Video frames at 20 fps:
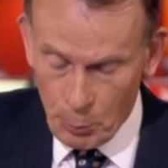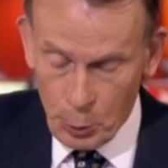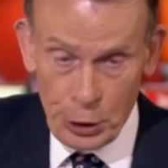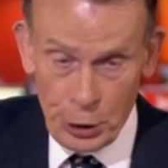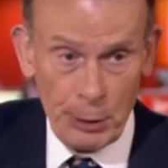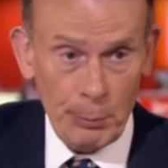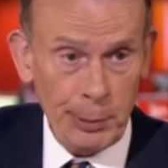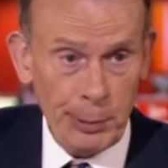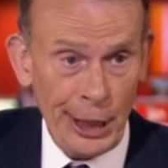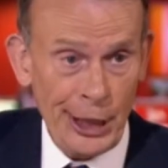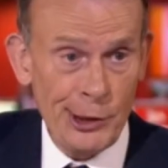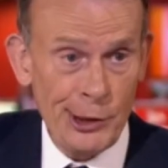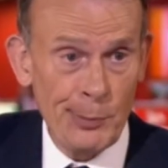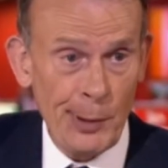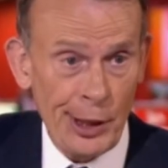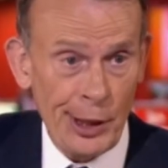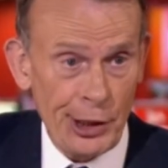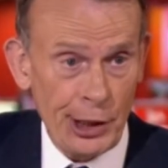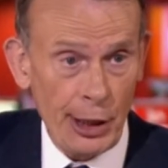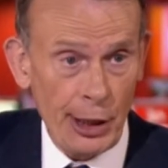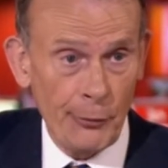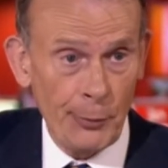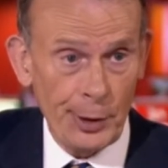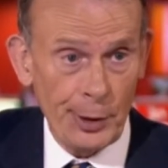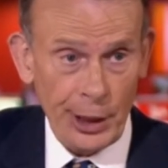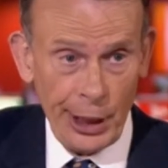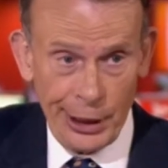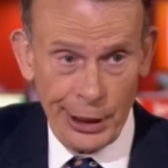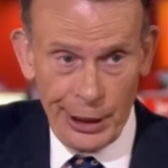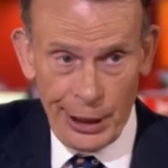put in place by the
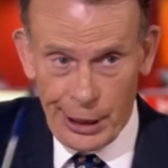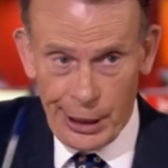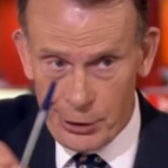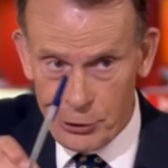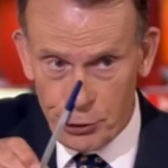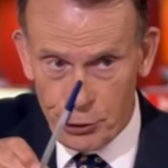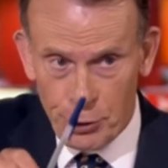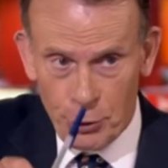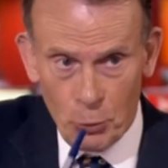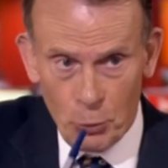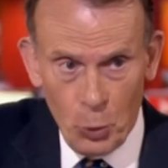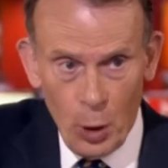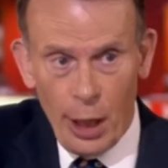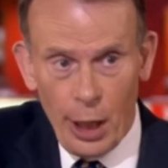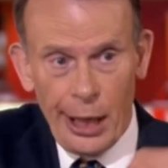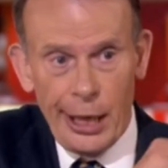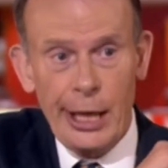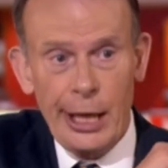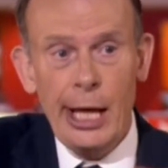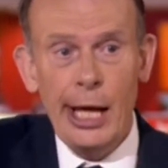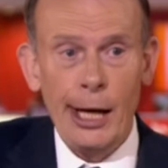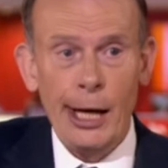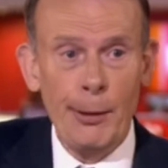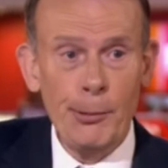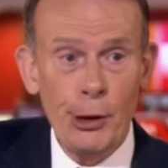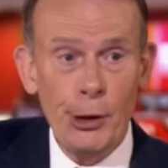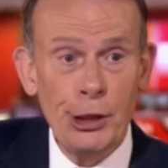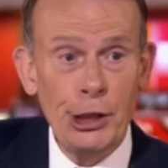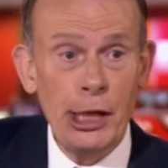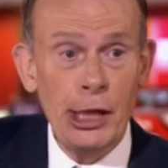government. I ask you why, and
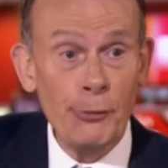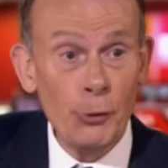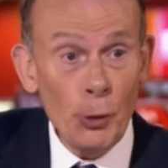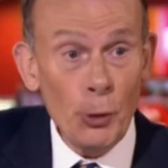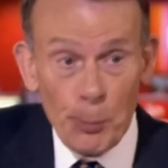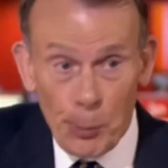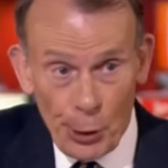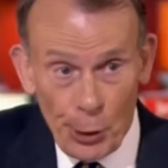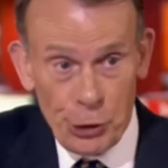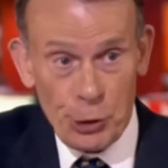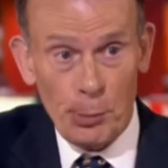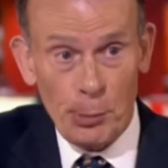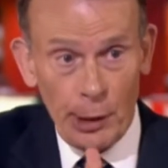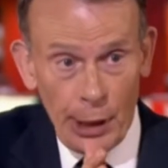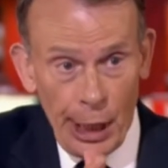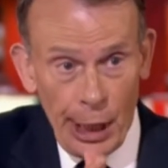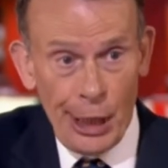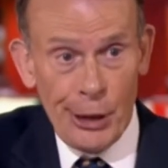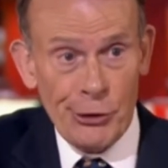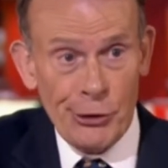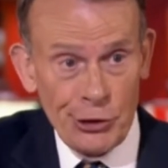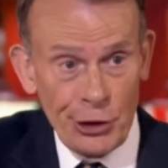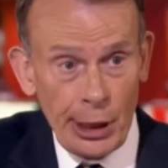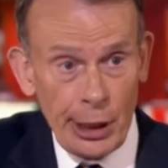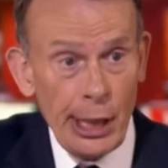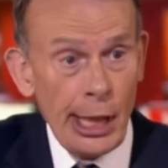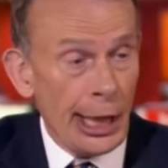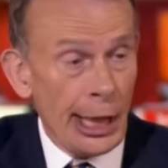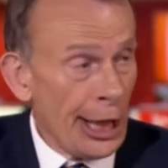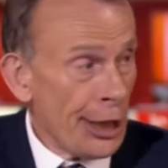I'm going to give you a possible
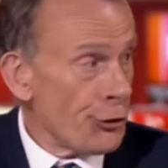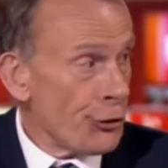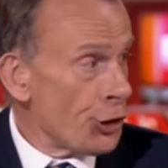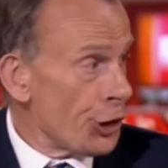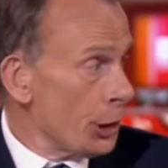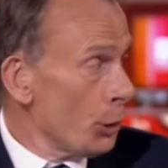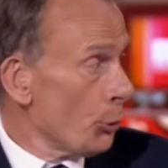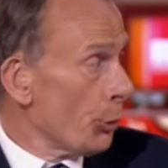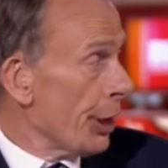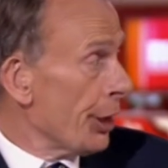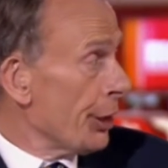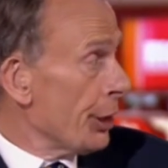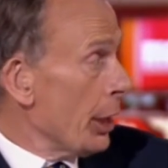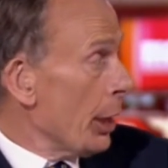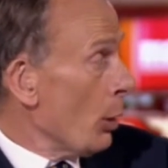answer. Let's just look at